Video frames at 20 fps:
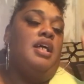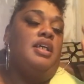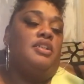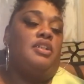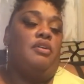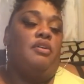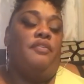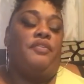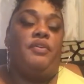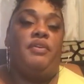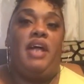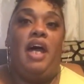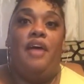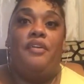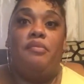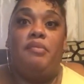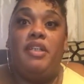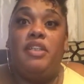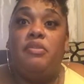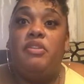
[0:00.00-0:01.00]
So after we got
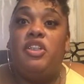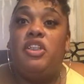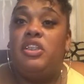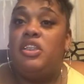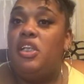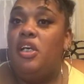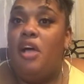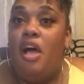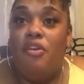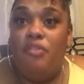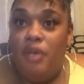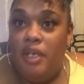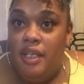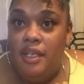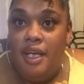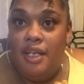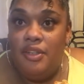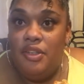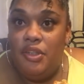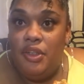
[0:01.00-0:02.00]
off the bus, we just took off
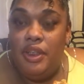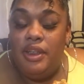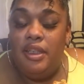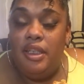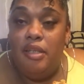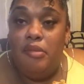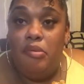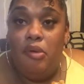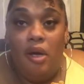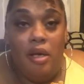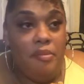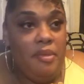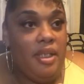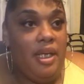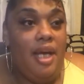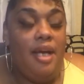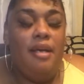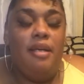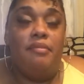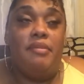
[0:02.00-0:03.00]
running down the street to the
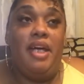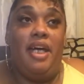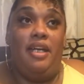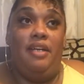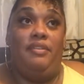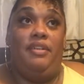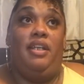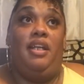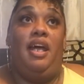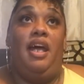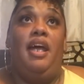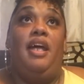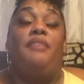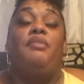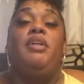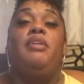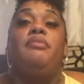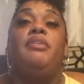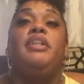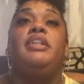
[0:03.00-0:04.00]
apartment. I am not even
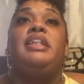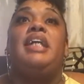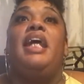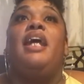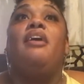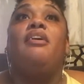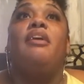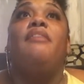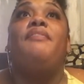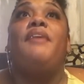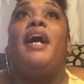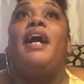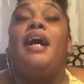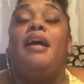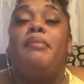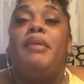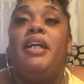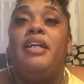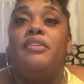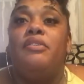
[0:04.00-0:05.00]
lying. We were
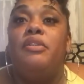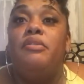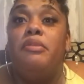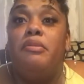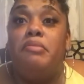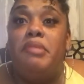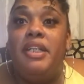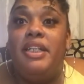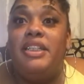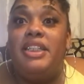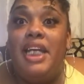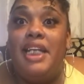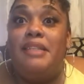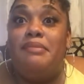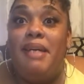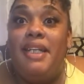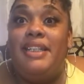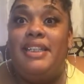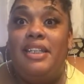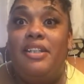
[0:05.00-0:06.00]
terrified because we were being
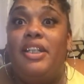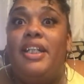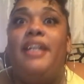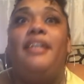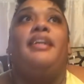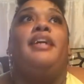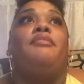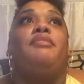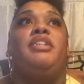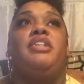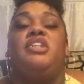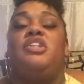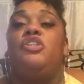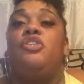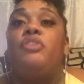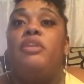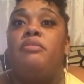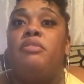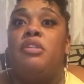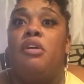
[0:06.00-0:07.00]
chased by the serial killer. And we just
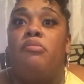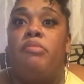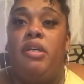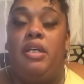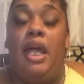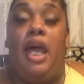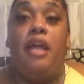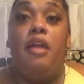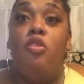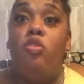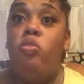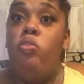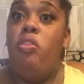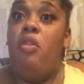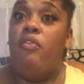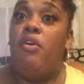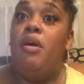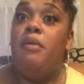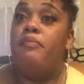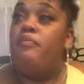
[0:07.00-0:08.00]
knew he was going to be
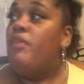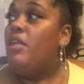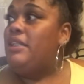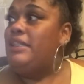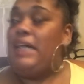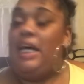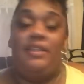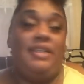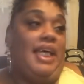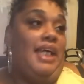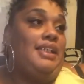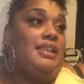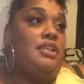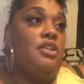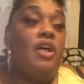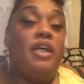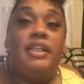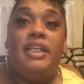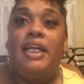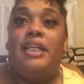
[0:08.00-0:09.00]
from South Dallas
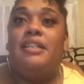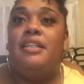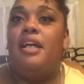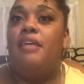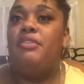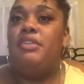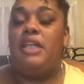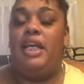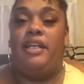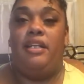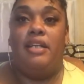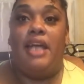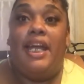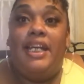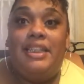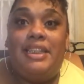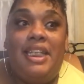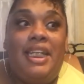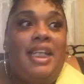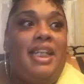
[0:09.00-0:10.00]
to North Dallas. And I was like
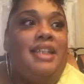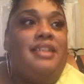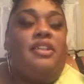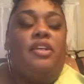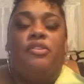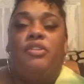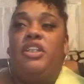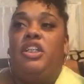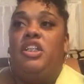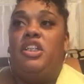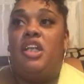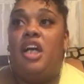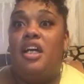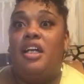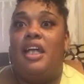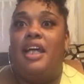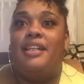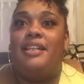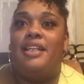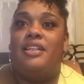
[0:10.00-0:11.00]
18. So when you're
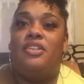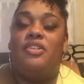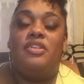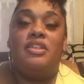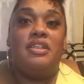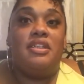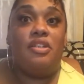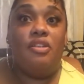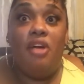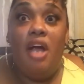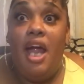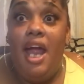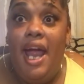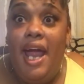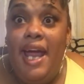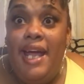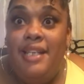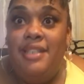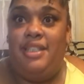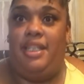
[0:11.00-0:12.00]
young like that, you're just
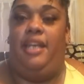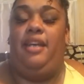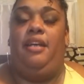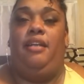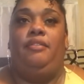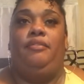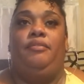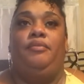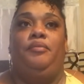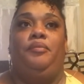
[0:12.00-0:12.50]
crazy.